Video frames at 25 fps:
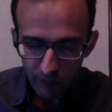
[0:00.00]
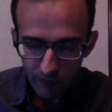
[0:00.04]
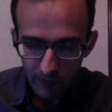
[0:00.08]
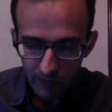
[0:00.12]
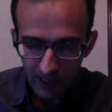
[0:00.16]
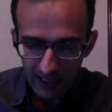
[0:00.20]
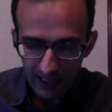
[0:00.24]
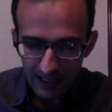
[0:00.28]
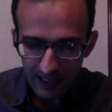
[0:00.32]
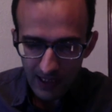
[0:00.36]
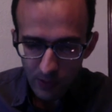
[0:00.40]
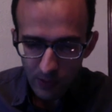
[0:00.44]

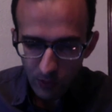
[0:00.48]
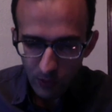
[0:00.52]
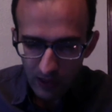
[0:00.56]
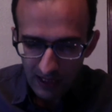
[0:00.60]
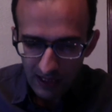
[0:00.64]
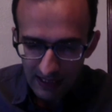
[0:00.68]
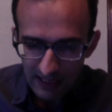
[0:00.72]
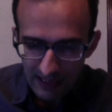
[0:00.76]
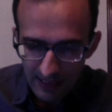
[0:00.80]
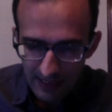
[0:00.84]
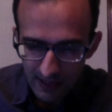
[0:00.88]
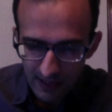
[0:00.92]
It is
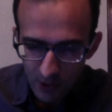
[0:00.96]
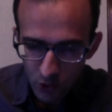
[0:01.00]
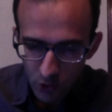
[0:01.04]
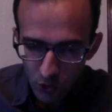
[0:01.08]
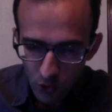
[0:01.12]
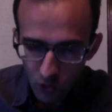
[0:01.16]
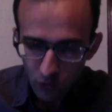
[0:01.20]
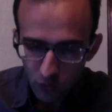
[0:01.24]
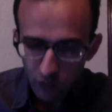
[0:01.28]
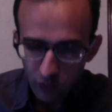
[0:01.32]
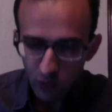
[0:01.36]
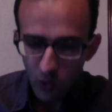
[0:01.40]
within this
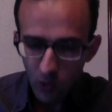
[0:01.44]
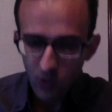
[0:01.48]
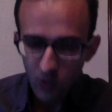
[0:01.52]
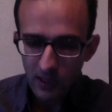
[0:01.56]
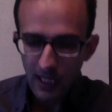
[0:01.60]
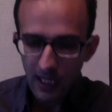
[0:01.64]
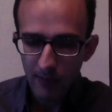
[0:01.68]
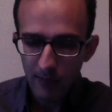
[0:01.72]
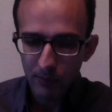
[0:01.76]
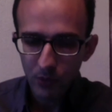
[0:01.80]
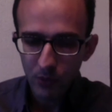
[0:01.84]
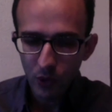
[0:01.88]
twofold
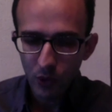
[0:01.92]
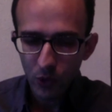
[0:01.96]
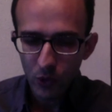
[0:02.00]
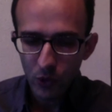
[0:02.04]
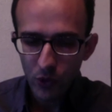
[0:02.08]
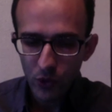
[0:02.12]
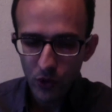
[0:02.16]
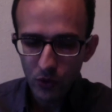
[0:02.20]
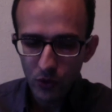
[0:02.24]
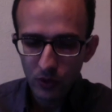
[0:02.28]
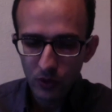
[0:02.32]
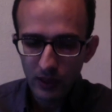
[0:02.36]

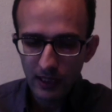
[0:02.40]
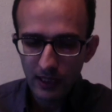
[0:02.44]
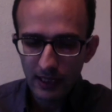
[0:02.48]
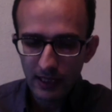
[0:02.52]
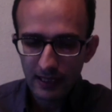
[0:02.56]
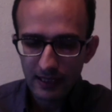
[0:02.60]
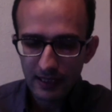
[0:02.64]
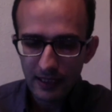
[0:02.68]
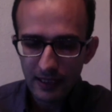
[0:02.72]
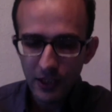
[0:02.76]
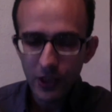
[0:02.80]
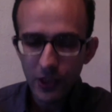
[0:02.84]
approach to the
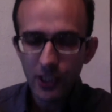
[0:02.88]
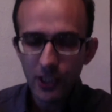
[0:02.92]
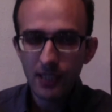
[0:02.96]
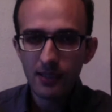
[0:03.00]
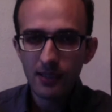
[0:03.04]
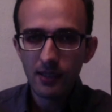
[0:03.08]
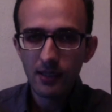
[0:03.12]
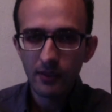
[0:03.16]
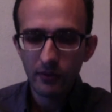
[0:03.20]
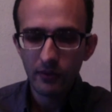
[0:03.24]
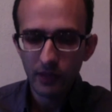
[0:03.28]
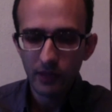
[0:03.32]
conditions
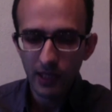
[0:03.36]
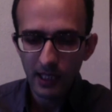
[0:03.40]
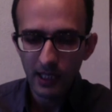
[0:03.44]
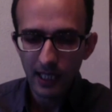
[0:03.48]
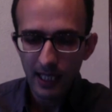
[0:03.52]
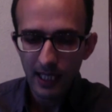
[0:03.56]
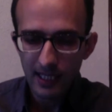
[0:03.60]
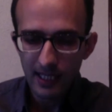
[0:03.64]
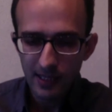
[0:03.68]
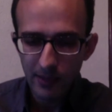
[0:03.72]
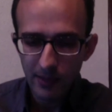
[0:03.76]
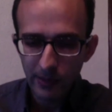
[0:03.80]
of
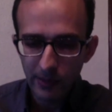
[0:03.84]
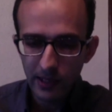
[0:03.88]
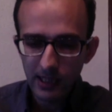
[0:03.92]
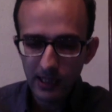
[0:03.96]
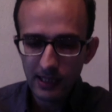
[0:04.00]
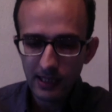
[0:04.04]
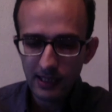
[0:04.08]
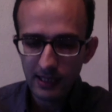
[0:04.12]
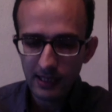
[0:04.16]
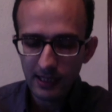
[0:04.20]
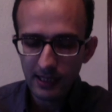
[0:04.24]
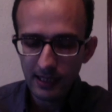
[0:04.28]

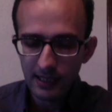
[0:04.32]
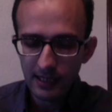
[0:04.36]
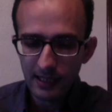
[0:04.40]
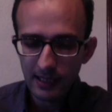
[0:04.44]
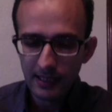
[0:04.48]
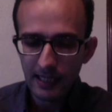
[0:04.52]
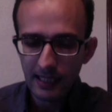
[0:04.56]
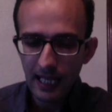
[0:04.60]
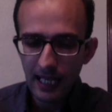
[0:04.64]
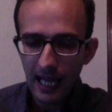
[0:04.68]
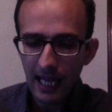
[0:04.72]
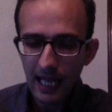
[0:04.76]
realizability that
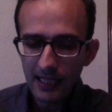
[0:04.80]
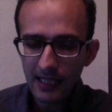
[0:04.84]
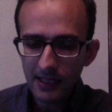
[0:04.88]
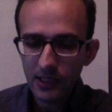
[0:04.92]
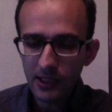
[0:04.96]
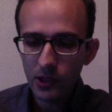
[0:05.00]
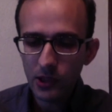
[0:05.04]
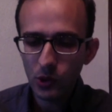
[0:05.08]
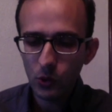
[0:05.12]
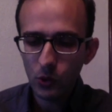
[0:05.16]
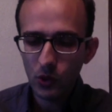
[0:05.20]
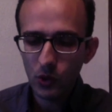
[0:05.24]
the
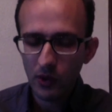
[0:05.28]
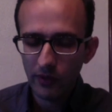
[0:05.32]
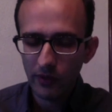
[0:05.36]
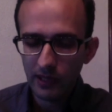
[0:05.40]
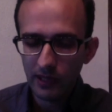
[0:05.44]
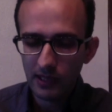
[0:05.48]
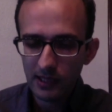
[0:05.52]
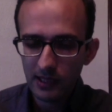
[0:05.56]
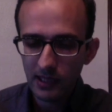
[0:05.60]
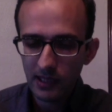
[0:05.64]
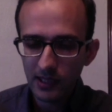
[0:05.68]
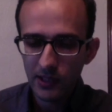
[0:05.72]
attitude of
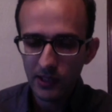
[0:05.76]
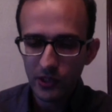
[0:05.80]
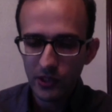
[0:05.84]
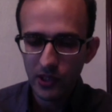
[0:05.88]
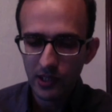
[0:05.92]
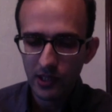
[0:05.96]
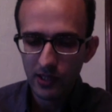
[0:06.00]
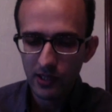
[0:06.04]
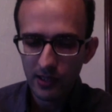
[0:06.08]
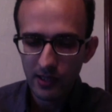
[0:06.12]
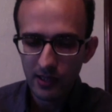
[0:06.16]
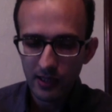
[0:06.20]

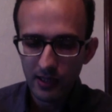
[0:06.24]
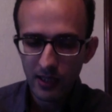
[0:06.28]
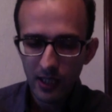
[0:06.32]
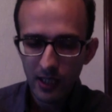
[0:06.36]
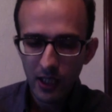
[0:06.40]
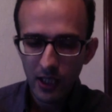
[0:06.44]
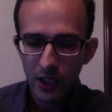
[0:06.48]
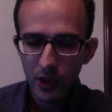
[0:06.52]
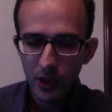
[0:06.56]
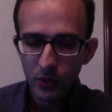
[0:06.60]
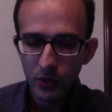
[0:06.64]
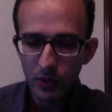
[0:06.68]
intelligence
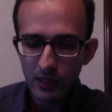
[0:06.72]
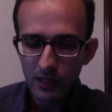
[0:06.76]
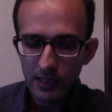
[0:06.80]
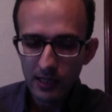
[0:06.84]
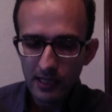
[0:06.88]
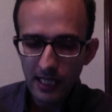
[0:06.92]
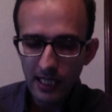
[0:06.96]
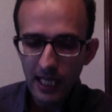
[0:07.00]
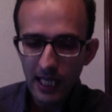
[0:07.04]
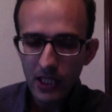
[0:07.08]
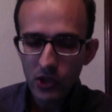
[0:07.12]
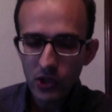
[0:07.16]
to its
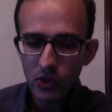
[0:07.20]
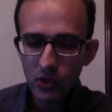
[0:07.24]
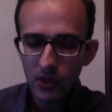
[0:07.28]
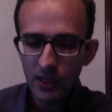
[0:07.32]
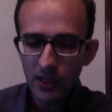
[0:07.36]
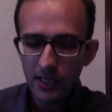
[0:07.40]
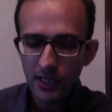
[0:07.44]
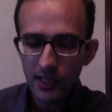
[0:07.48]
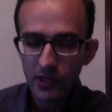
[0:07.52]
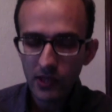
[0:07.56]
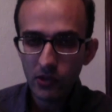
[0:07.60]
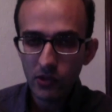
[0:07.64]
natural
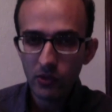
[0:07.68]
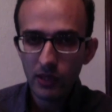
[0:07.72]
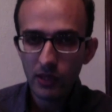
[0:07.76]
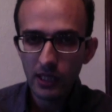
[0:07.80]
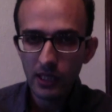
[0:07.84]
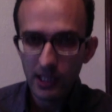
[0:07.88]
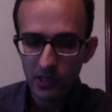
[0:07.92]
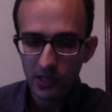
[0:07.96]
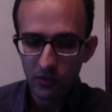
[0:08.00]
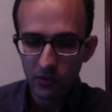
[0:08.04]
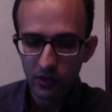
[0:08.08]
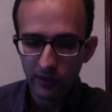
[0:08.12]
history
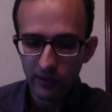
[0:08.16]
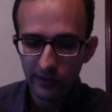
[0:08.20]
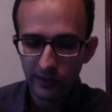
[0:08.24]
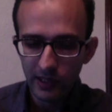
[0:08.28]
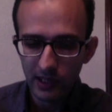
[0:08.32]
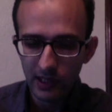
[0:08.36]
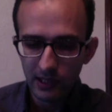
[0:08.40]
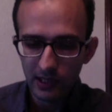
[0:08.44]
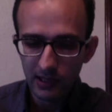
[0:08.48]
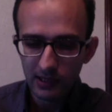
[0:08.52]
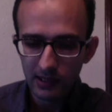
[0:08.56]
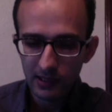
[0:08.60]
is
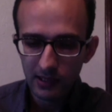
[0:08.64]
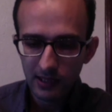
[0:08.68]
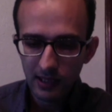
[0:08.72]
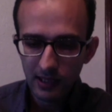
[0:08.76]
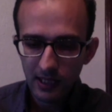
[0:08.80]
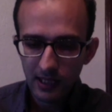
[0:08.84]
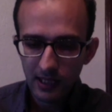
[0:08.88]
revealed.